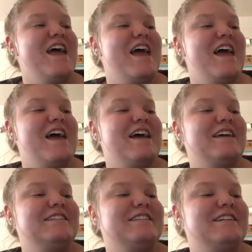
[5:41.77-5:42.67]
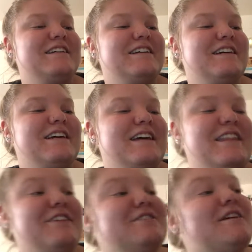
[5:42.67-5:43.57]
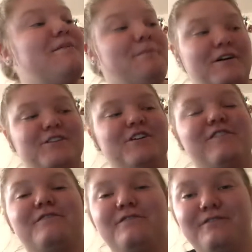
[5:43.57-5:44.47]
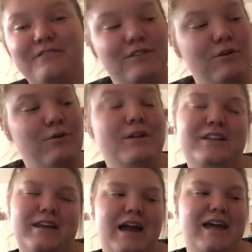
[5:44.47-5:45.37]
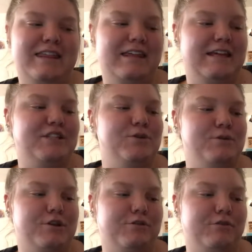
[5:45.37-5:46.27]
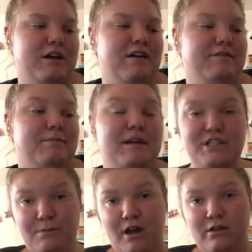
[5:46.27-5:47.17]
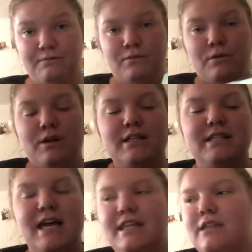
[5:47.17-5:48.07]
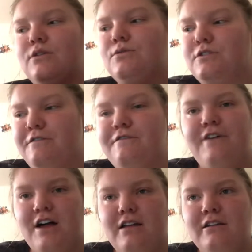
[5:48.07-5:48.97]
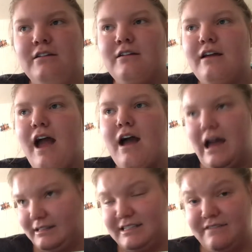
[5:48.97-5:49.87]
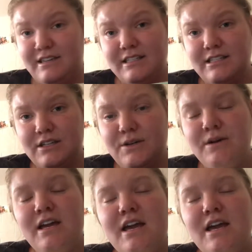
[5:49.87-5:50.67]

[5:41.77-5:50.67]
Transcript: And there's a bunch of, well, like I think like 2 or 3 of the beach ball ones. I think those are fun activities to do